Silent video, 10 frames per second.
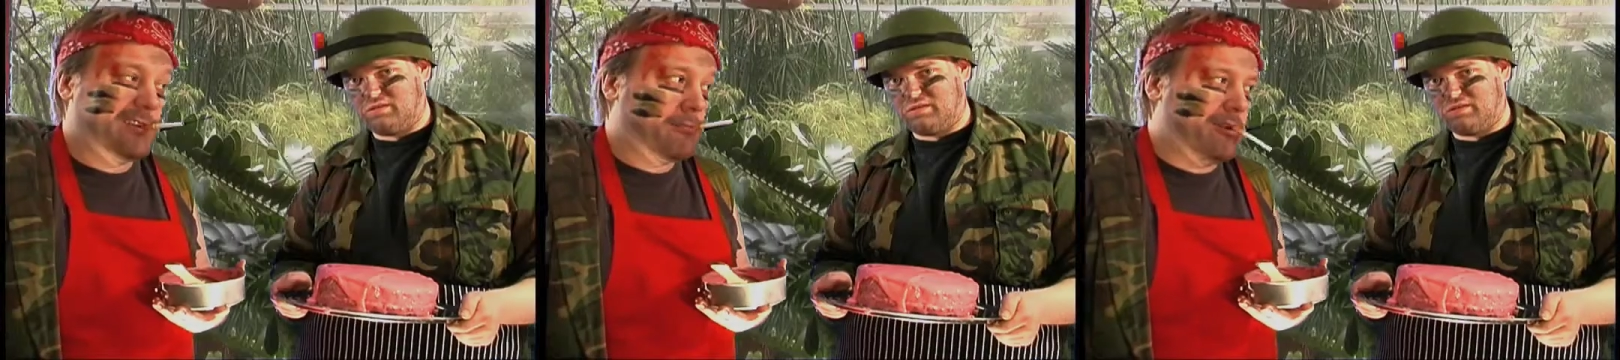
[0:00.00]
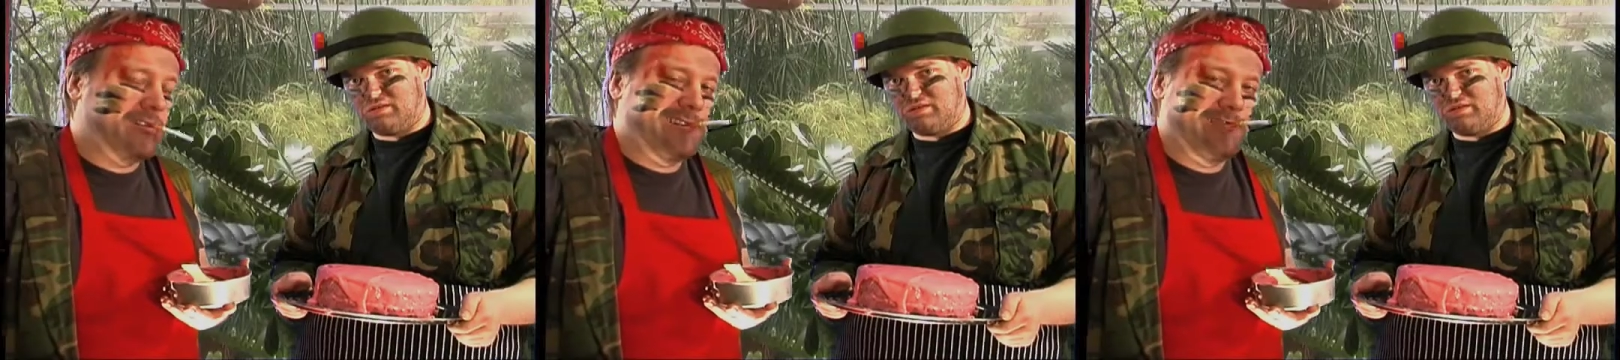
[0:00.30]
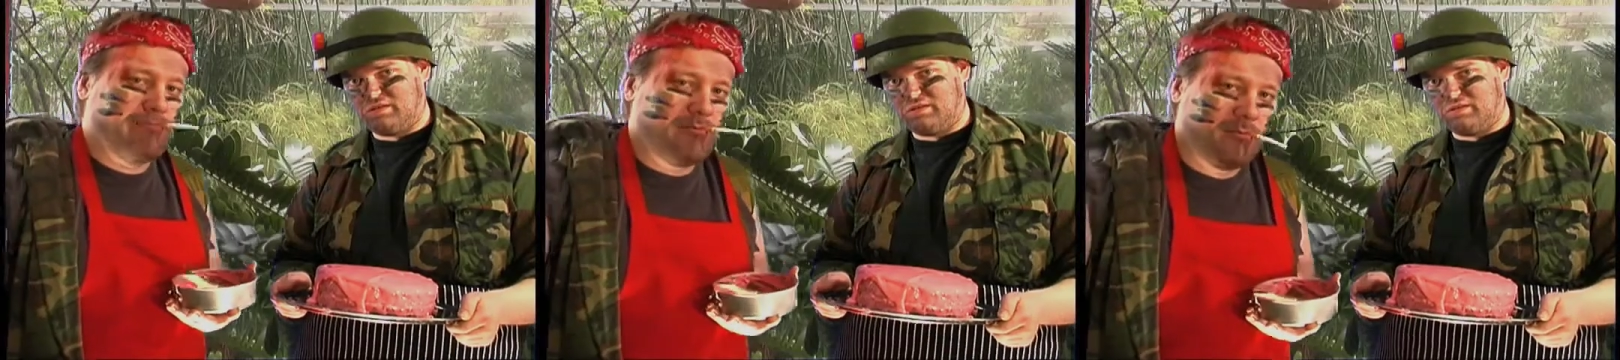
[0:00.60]
Speaker 1: right,
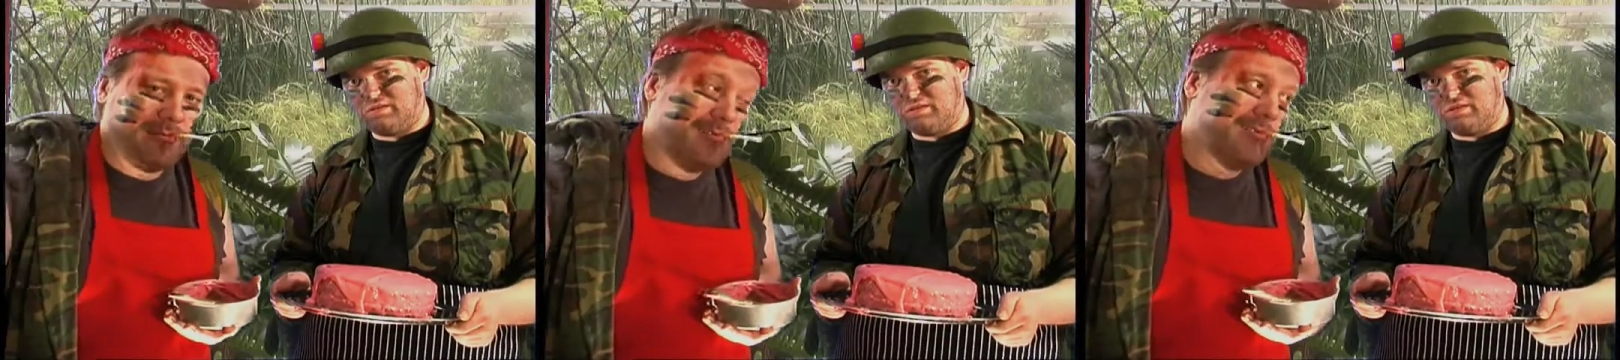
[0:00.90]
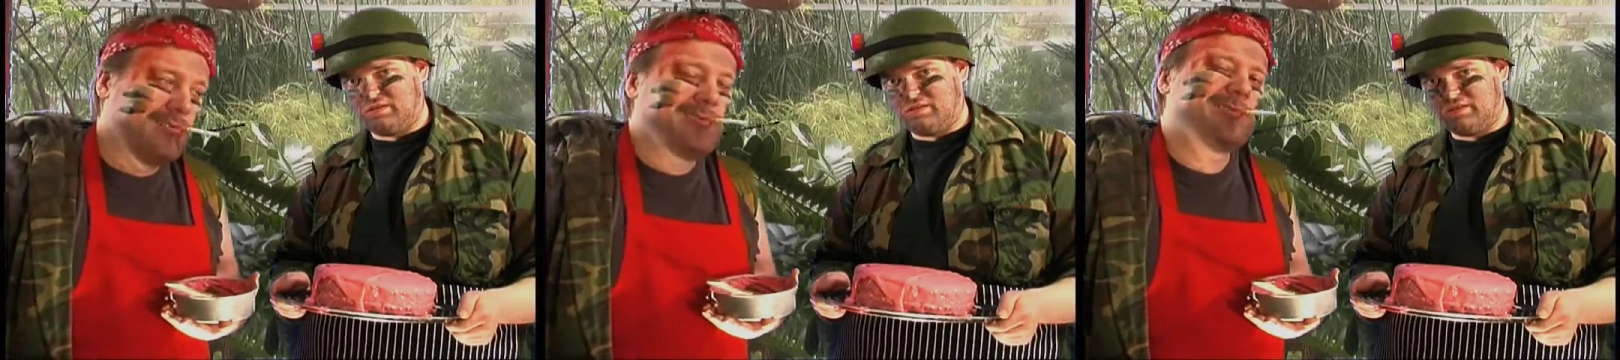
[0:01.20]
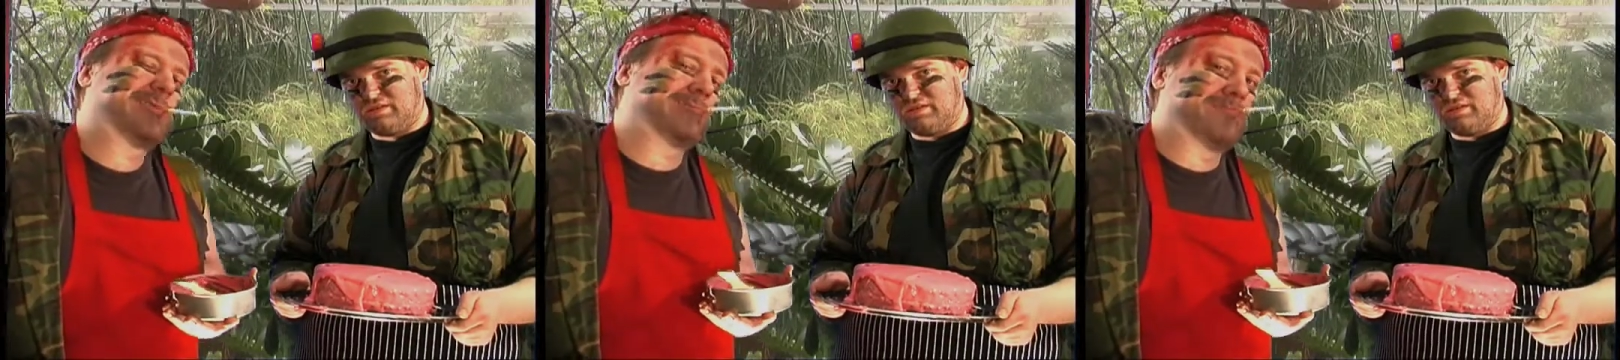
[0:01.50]
Chip.
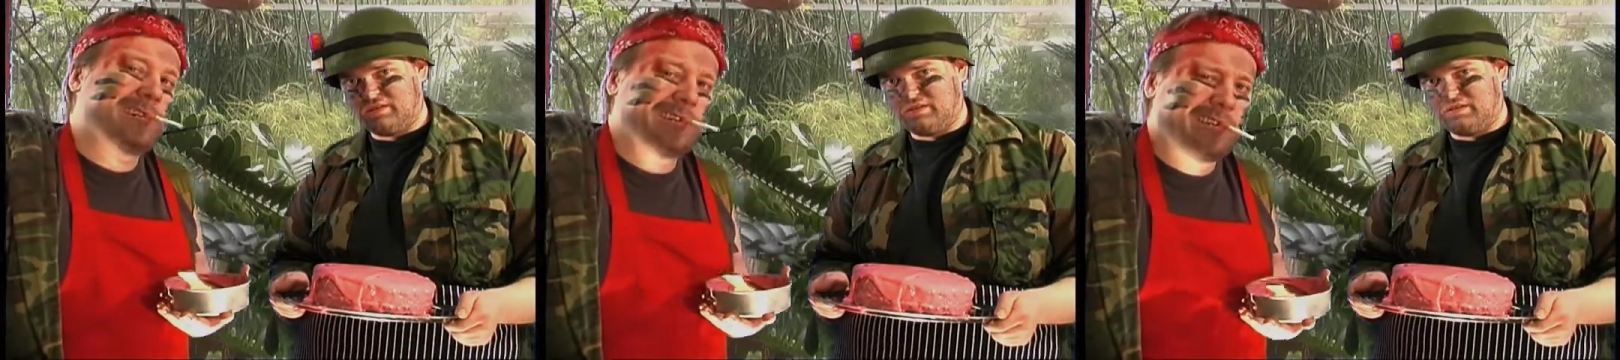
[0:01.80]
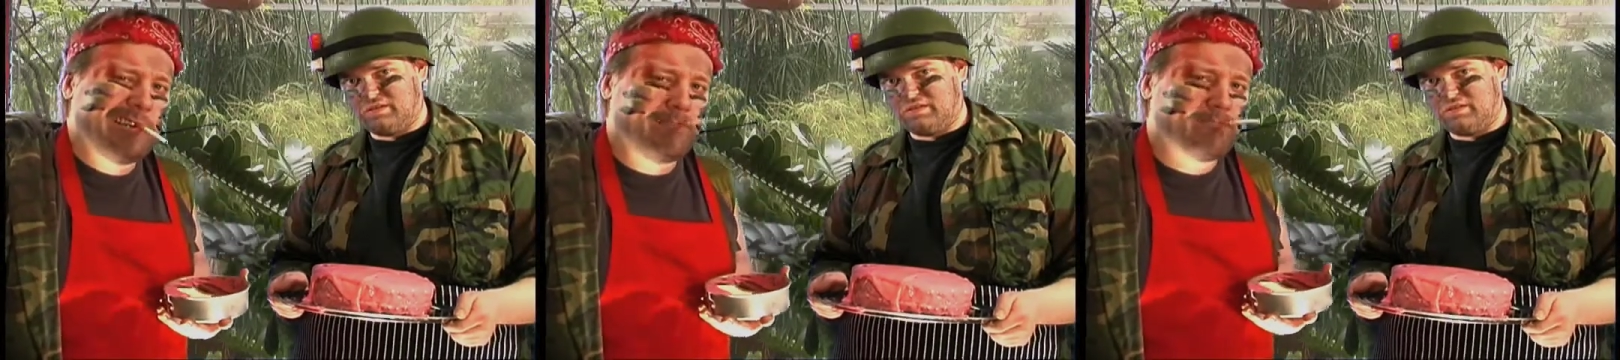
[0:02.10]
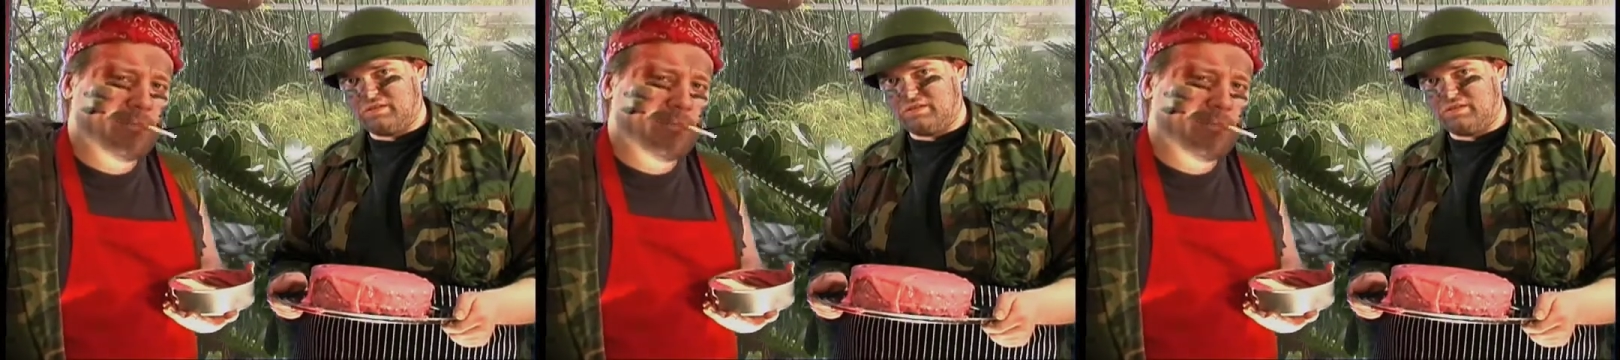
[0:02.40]
Don't mind Chip.